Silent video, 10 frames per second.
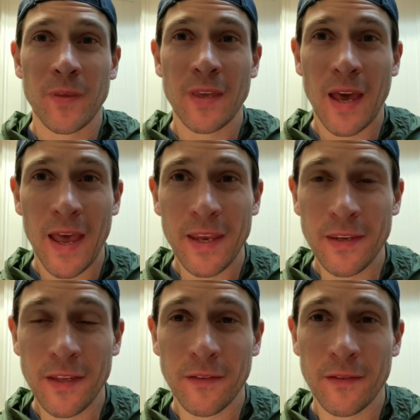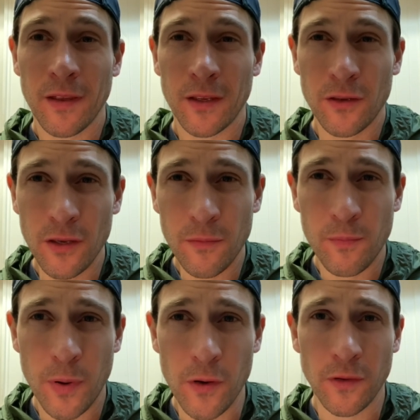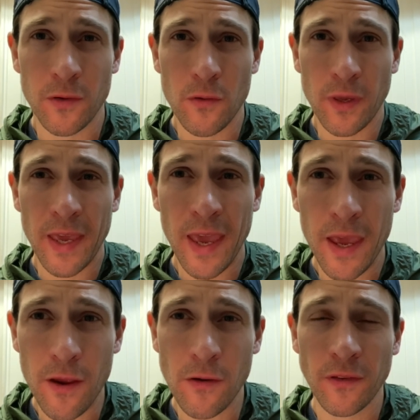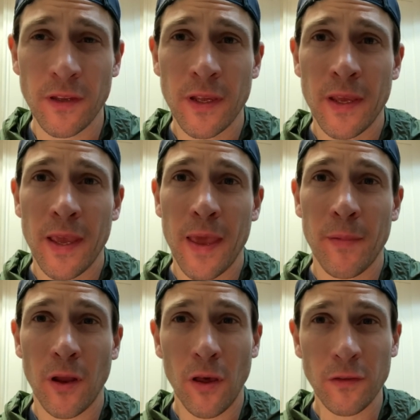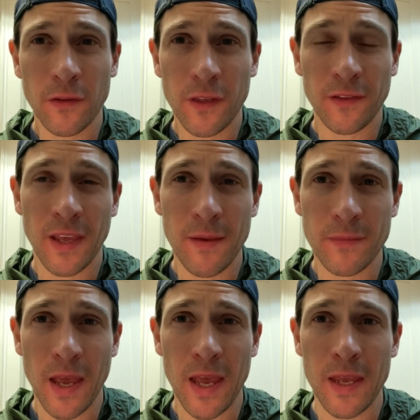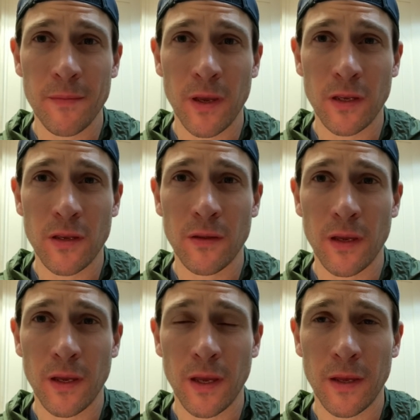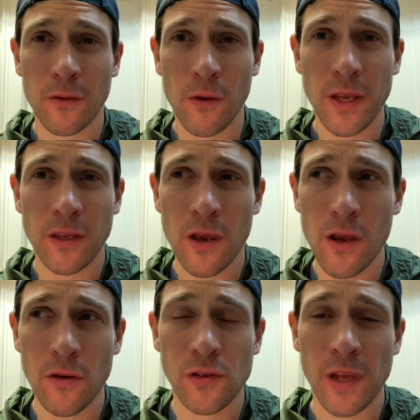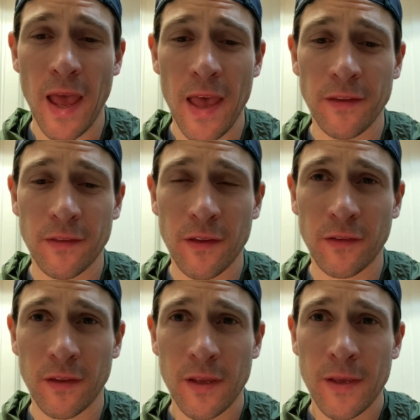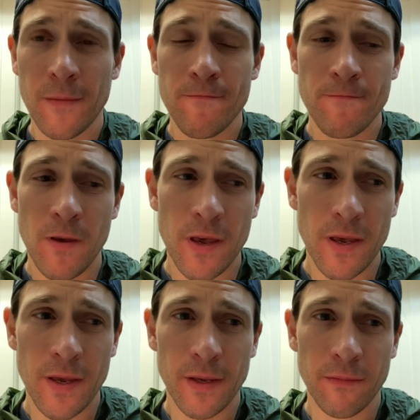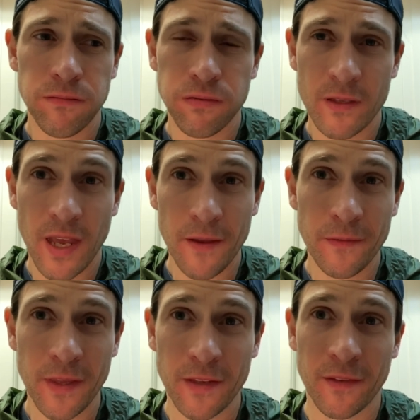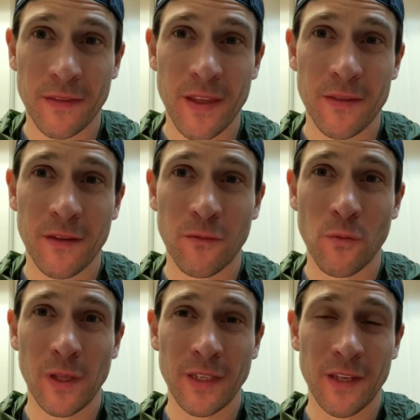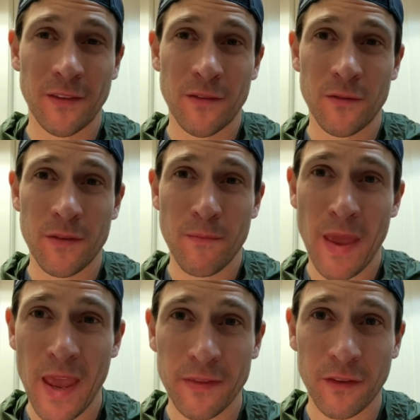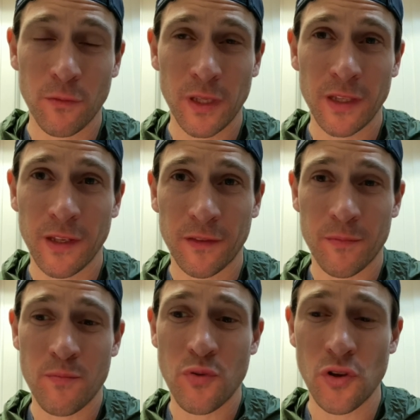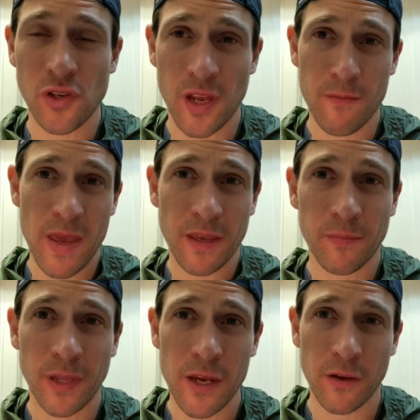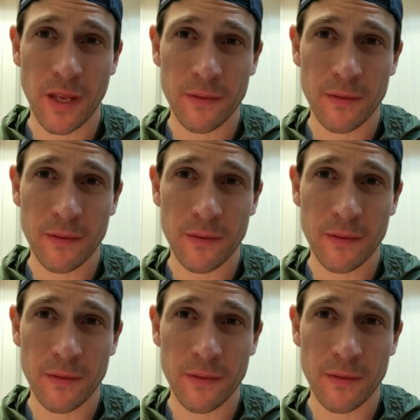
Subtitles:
kindness, a good person who cares, but also at the same time, a great coach has this toughness, this willingness to demand, this willingness to push and make a player